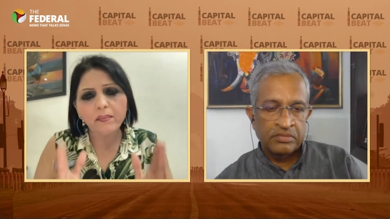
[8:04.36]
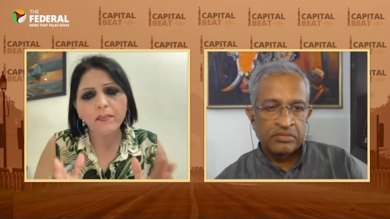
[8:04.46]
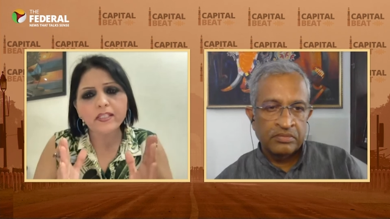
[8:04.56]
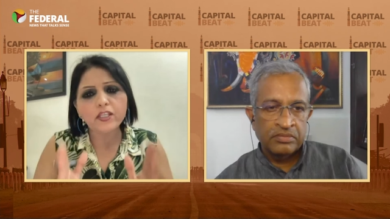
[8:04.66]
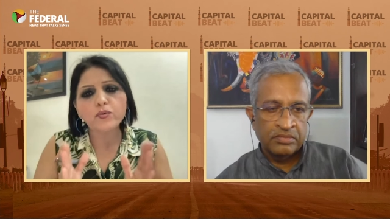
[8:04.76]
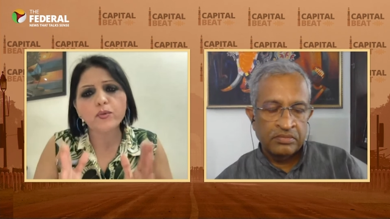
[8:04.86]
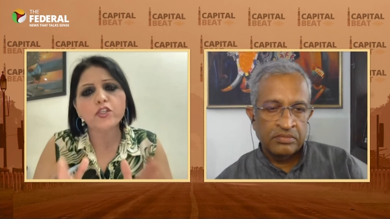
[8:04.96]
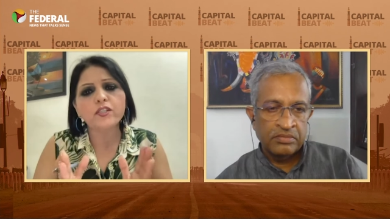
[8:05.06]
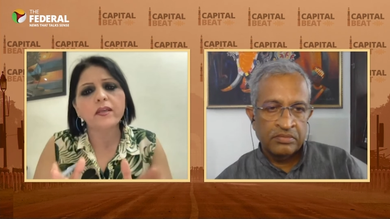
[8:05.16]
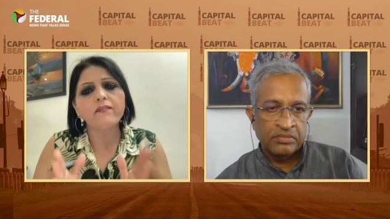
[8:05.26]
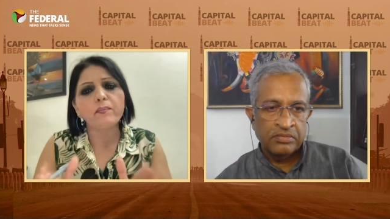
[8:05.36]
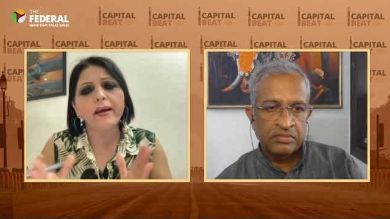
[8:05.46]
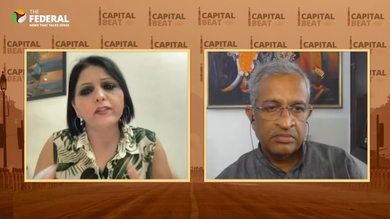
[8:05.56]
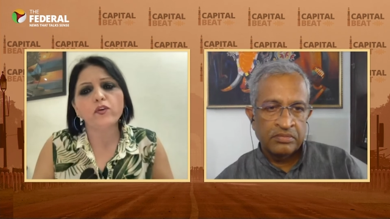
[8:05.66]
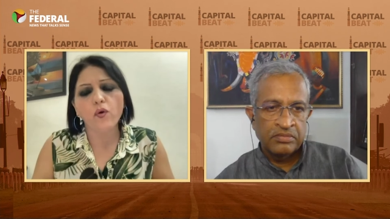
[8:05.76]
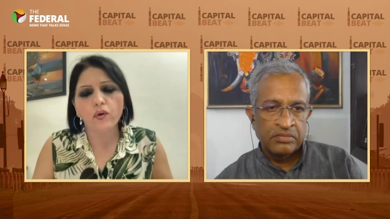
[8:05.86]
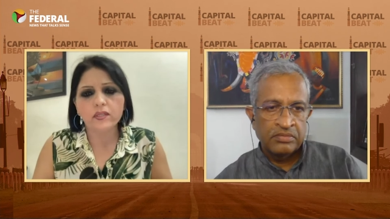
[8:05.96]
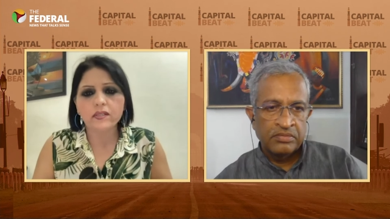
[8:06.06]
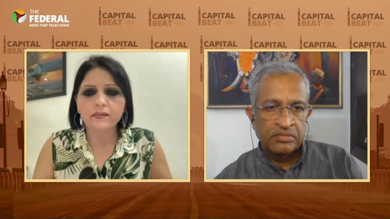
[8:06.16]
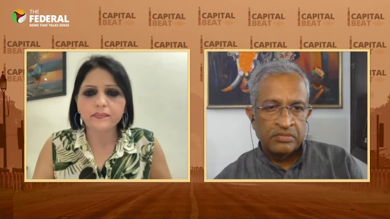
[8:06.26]
Speaker 1: the message which is given by the court?
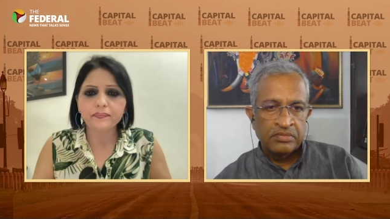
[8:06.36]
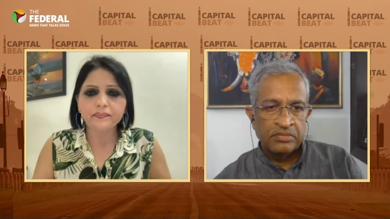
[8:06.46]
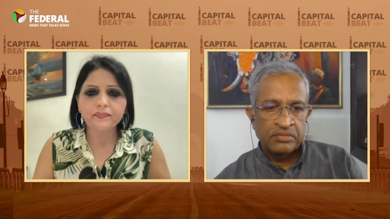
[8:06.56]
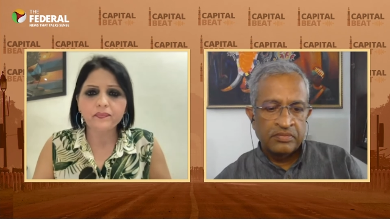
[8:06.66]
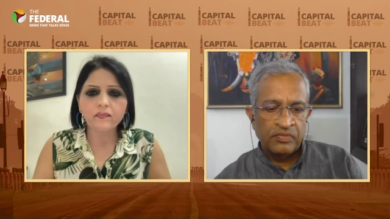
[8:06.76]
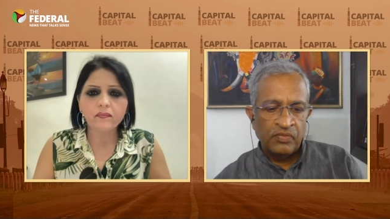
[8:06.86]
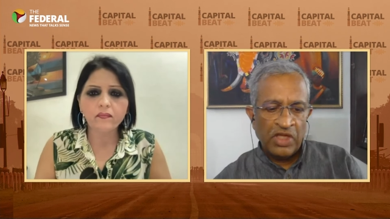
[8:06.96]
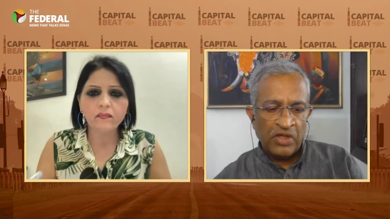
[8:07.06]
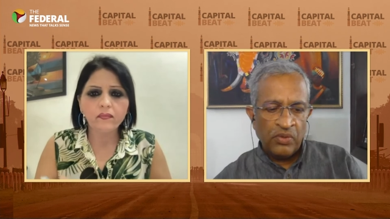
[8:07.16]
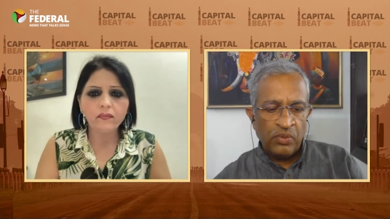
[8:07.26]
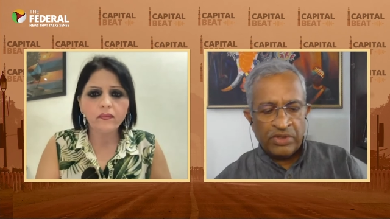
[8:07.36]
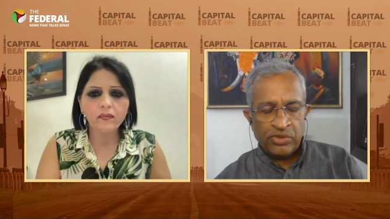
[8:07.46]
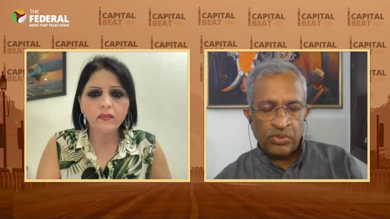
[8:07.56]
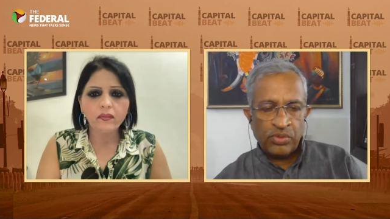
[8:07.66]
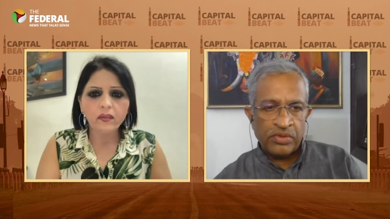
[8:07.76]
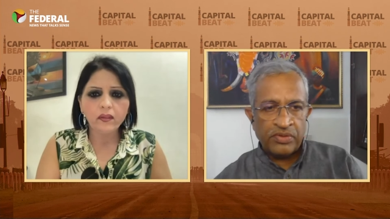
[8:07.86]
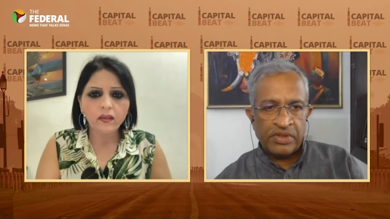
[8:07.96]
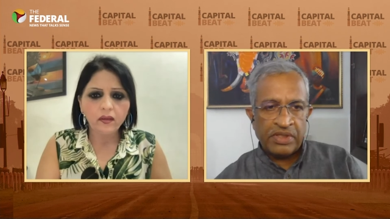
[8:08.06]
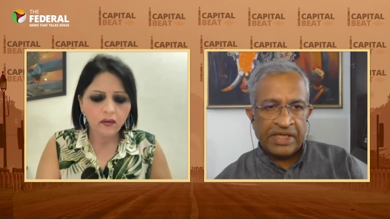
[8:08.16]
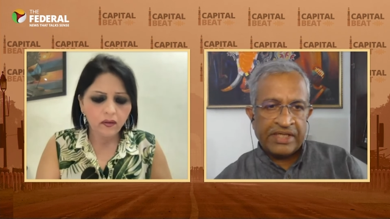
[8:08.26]
Speaker 2: Well, to
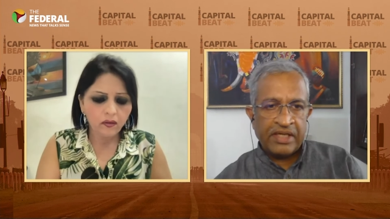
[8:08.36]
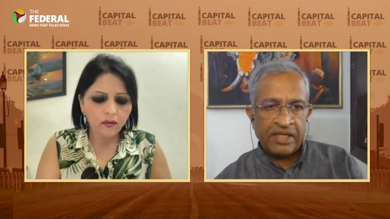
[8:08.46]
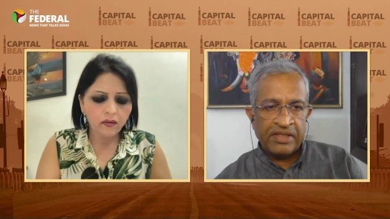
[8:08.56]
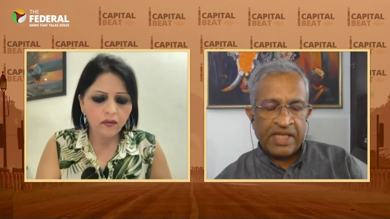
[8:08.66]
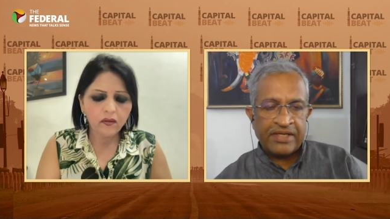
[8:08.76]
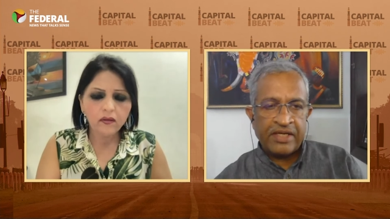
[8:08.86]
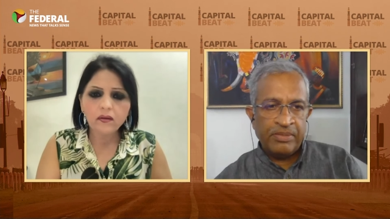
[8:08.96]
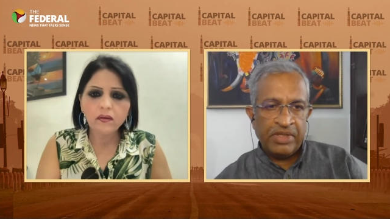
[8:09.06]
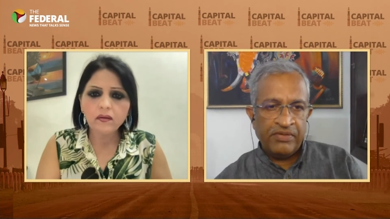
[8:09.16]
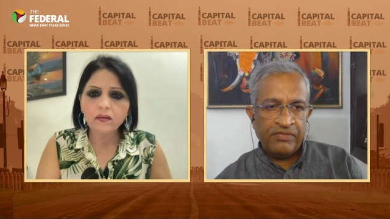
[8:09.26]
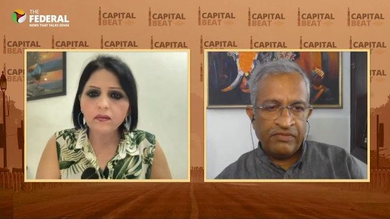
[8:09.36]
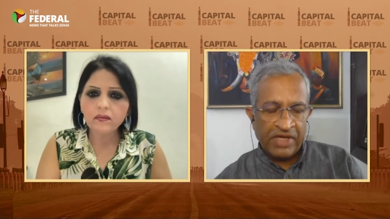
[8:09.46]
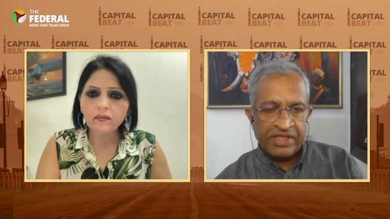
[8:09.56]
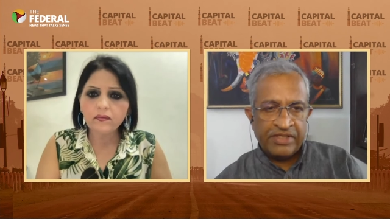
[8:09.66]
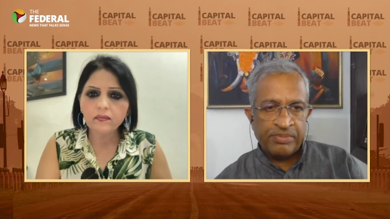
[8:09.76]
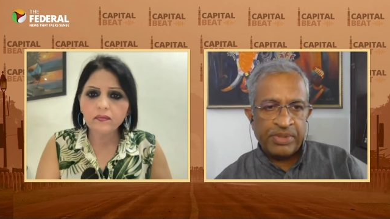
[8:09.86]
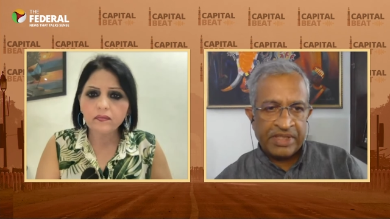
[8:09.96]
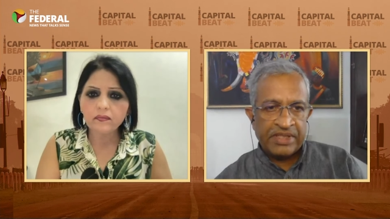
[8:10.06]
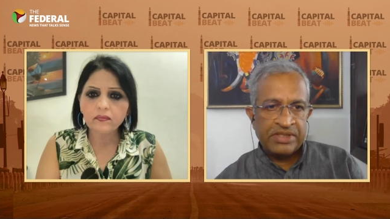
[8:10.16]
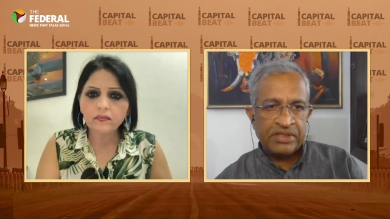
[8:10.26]
it, that can be one
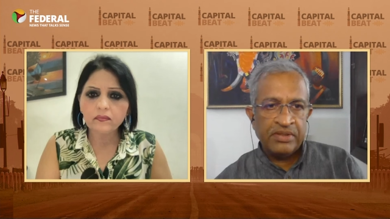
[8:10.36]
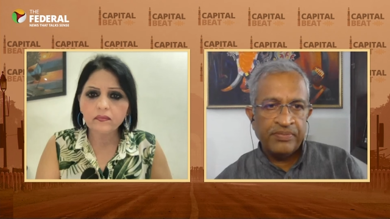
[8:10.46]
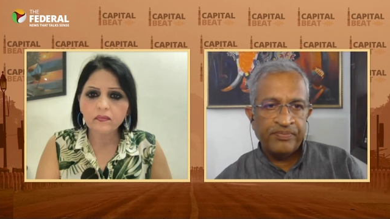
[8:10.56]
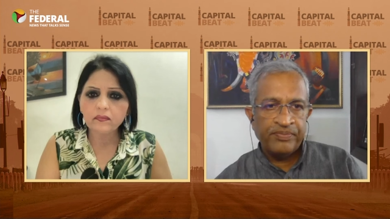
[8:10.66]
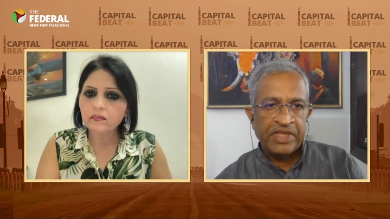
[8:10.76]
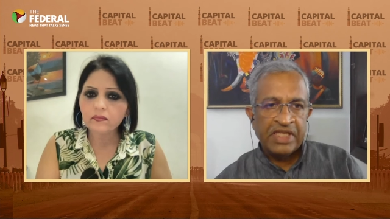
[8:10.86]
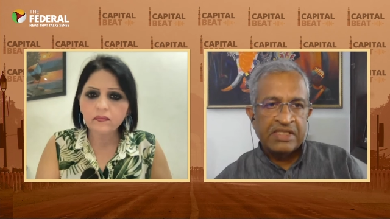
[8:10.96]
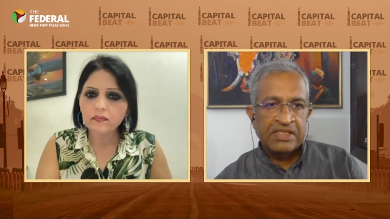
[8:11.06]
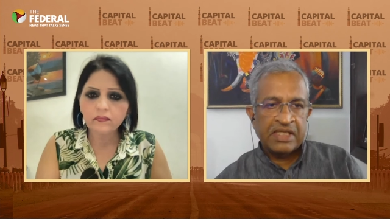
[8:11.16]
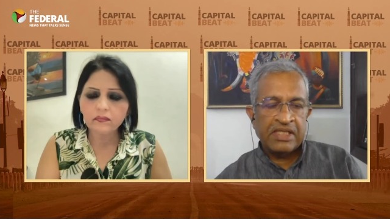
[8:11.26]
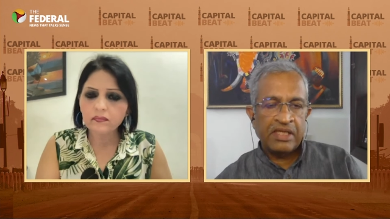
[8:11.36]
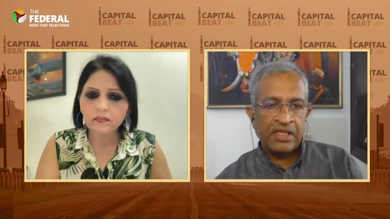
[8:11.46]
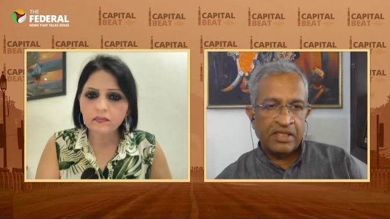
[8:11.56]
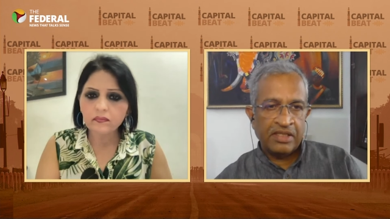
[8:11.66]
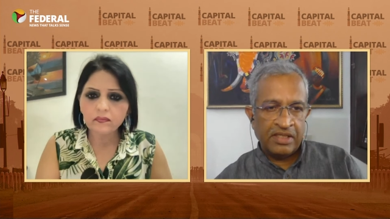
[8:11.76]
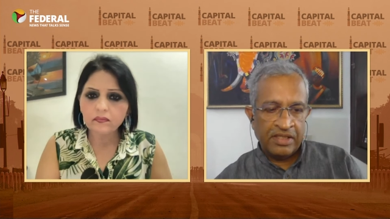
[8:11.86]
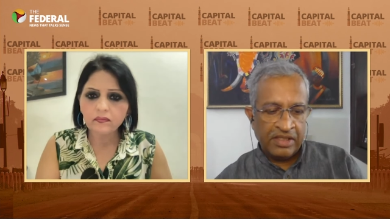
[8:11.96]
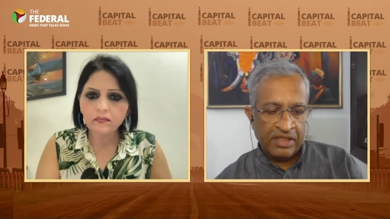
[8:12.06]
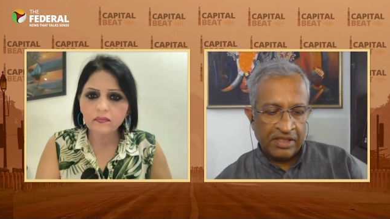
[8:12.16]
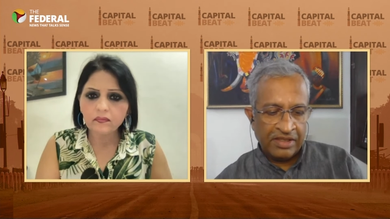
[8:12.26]
interpretation. See,
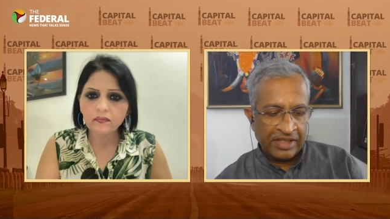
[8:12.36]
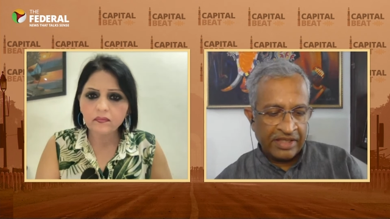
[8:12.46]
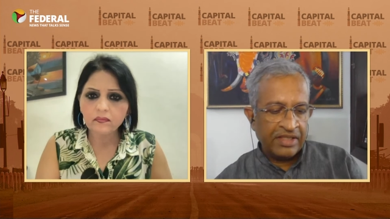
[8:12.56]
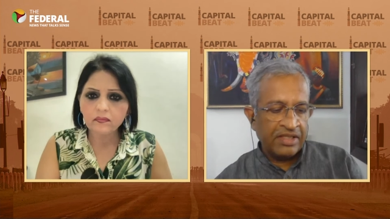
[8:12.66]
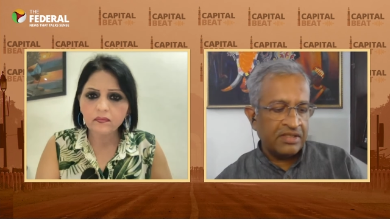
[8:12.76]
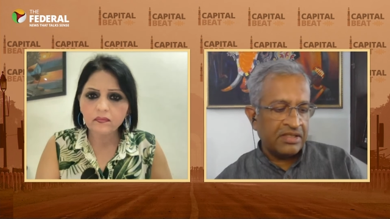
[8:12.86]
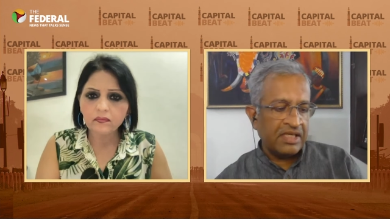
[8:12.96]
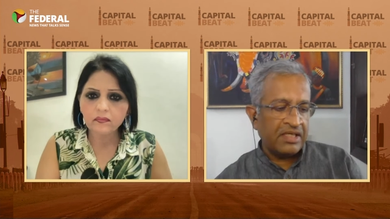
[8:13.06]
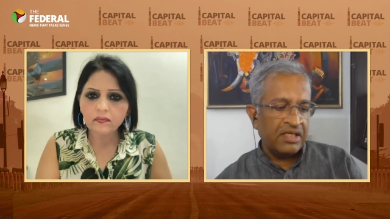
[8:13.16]
the thing is that